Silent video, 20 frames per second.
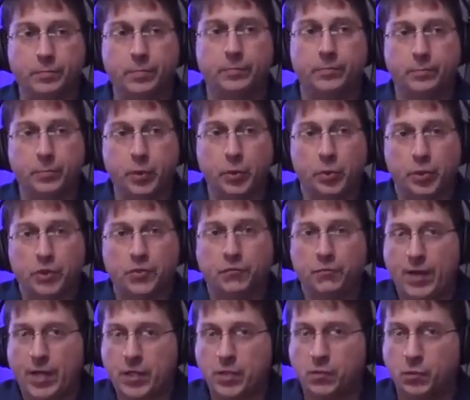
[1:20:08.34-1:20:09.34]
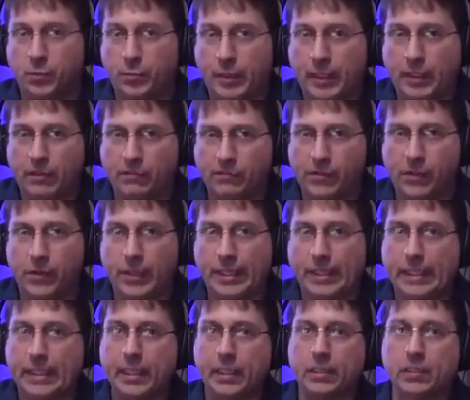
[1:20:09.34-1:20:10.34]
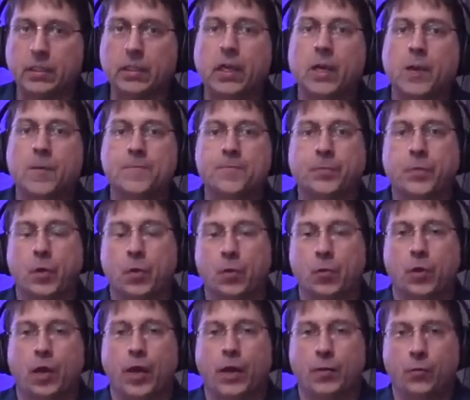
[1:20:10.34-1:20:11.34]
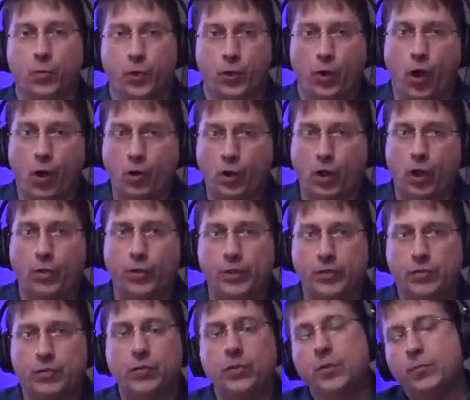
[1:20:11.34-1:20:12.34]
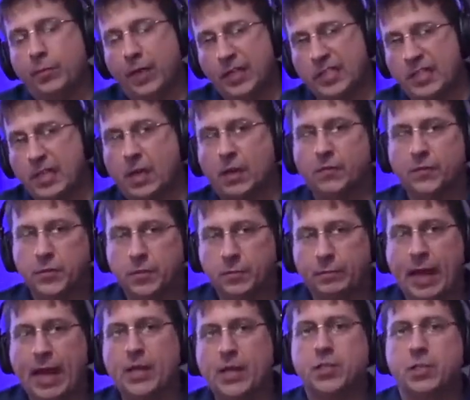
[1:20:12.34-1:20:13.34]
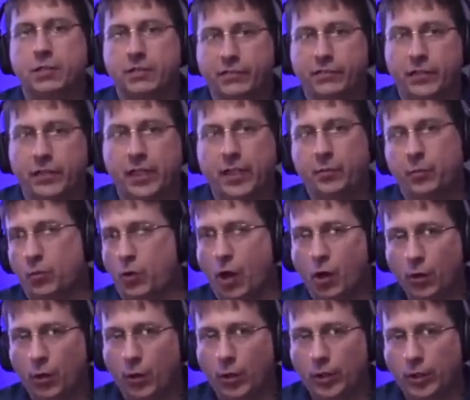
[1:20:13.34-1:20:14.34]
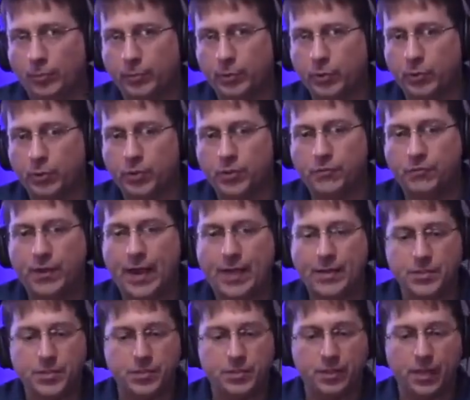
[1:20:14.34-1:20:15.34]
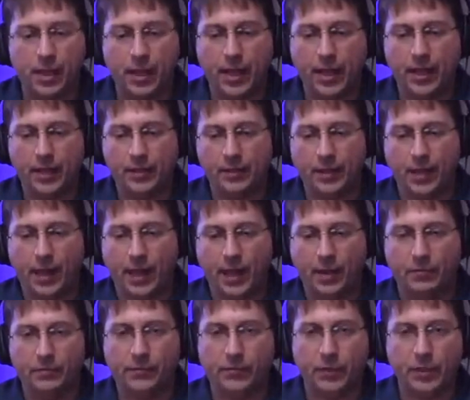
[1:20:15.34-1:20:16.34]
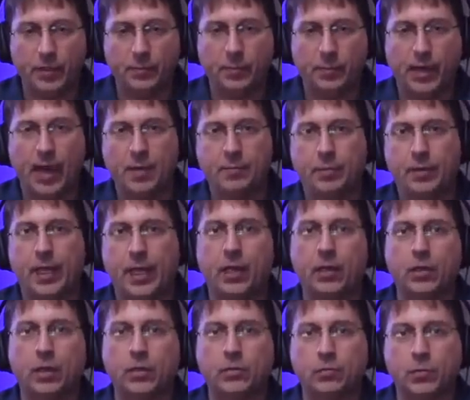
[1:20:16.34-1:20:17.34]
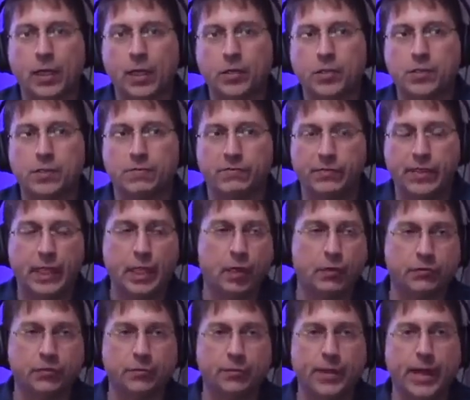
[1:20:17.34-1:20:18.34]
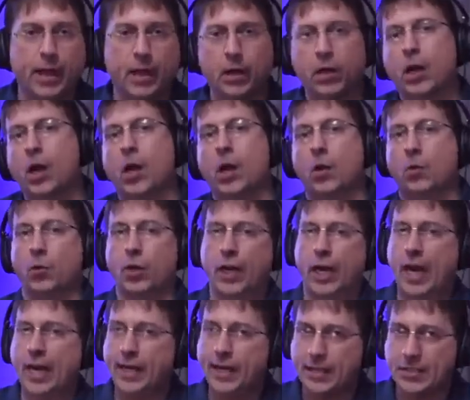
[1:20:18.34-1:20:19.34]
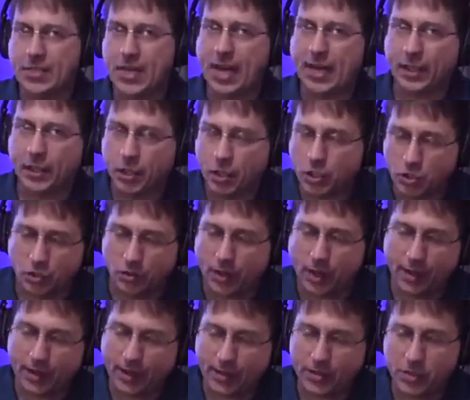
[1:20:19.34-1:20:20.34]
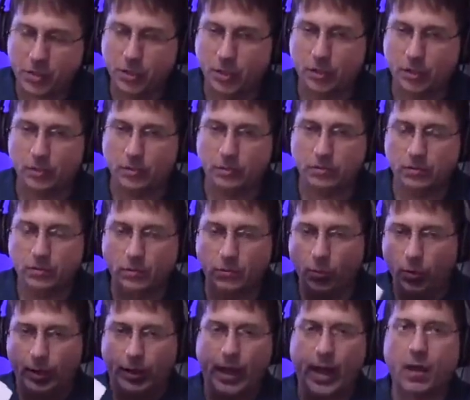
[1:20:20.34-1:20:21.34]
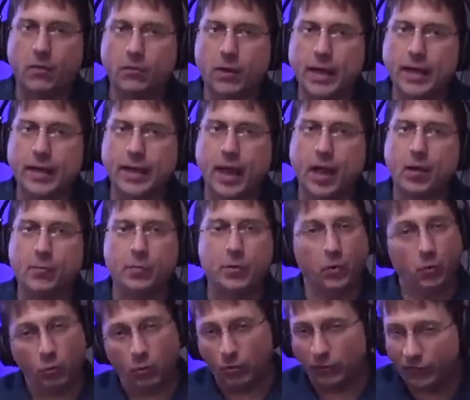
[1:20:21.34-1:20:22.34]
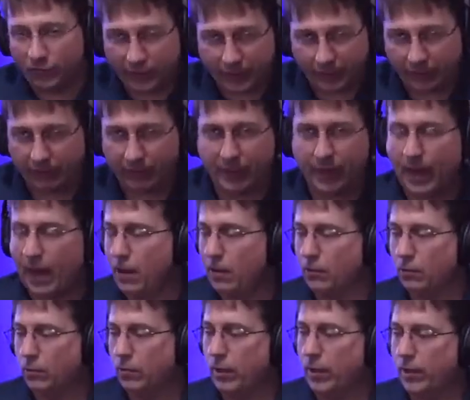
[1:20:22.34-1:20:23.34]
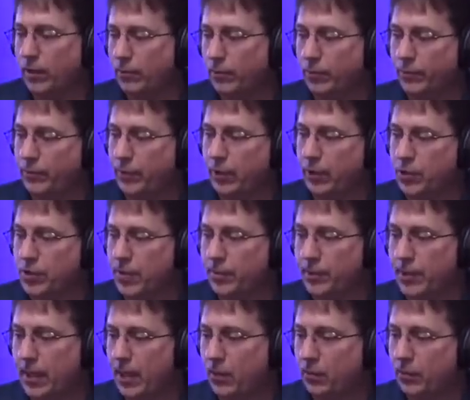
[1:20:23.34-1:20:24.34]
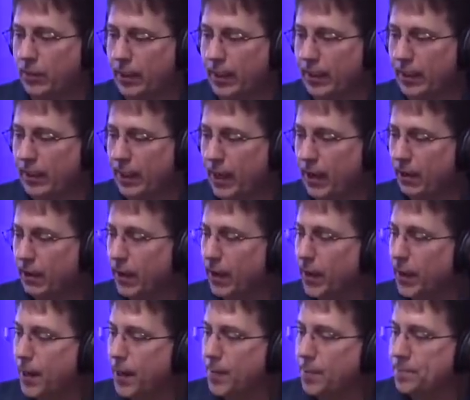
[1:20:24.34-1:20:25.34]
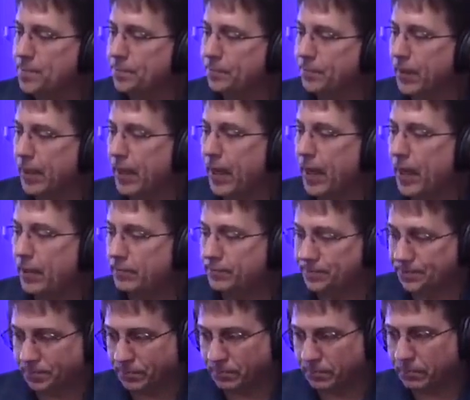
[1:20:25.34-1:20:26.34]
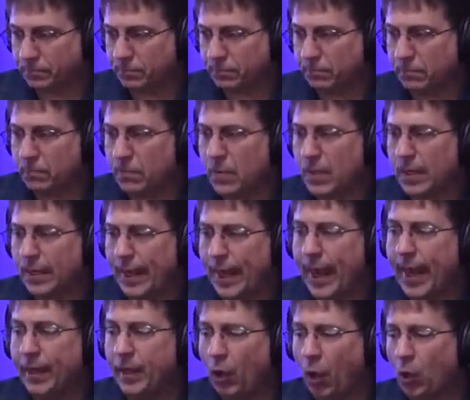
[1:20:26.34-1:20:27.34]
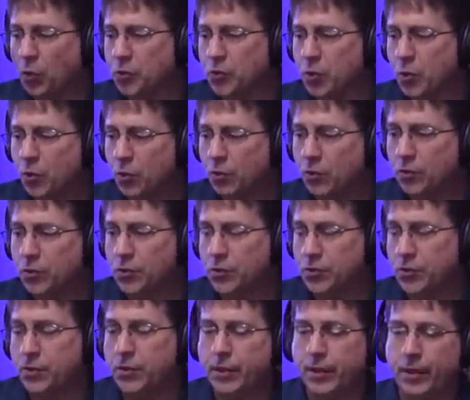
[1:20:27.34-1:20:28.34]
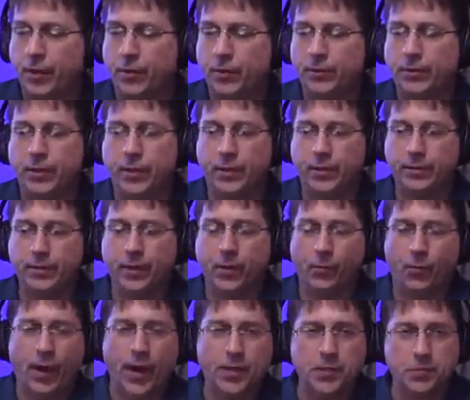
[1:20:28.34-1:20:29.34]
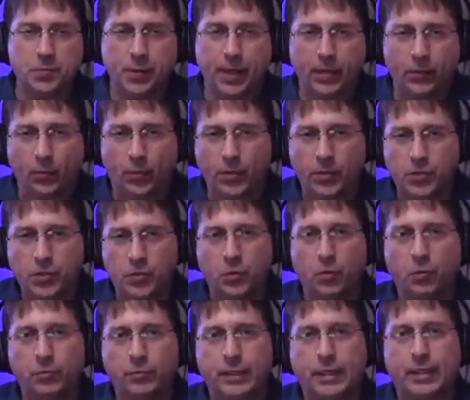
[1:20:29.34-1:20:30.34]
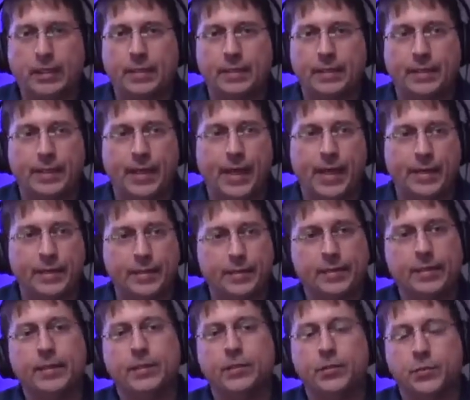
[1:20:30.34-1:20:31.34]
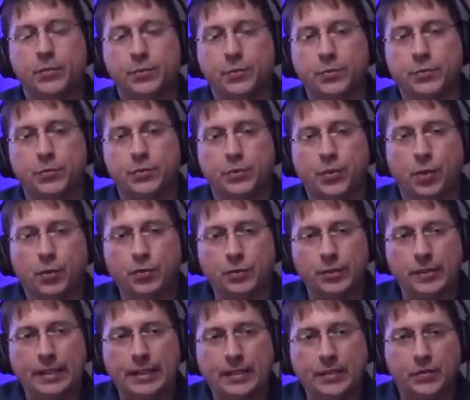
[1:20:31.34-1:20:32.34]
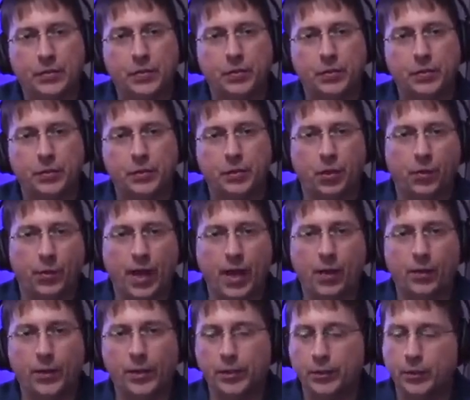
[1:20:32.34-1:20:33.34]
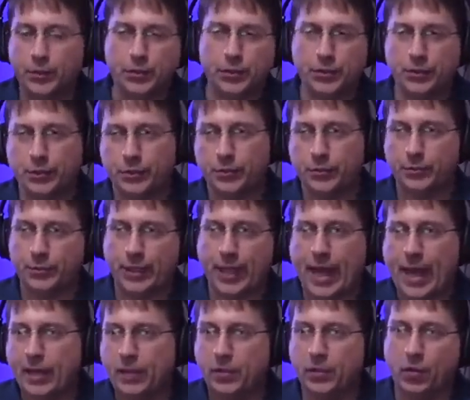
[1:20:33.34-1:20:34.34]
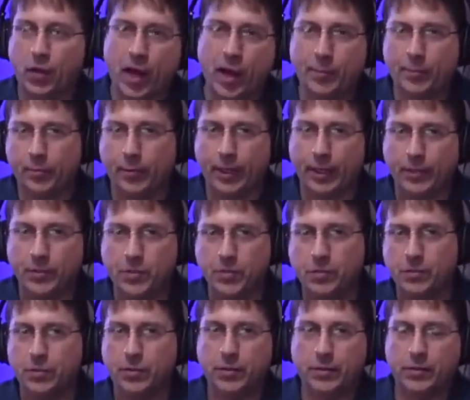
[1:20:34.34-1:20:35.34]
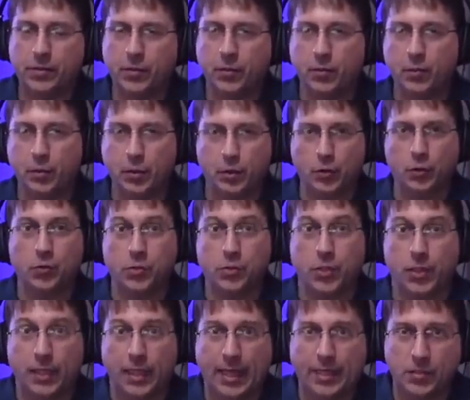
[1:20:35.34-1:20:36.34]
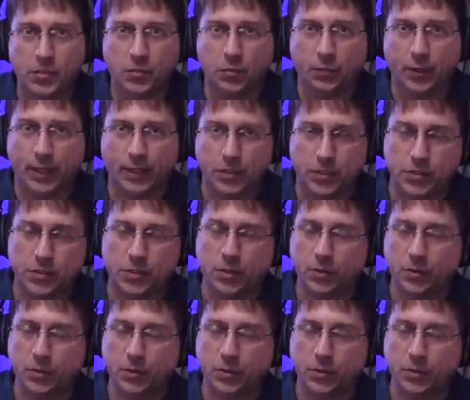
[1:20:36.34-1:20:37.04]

PlutusFest will be very near. We're all going to it, myself, Sebastian, Philippe, we're all going to PlutusFest, and Philippe and I plan on running some video from there. We're not exactly sure how that's going to work out right now, but we'll figure it out. We'll figure something out when we get there. And also, you know, a wise man once told me that you don't need to know how a nuclear reactor operates to use a light switch.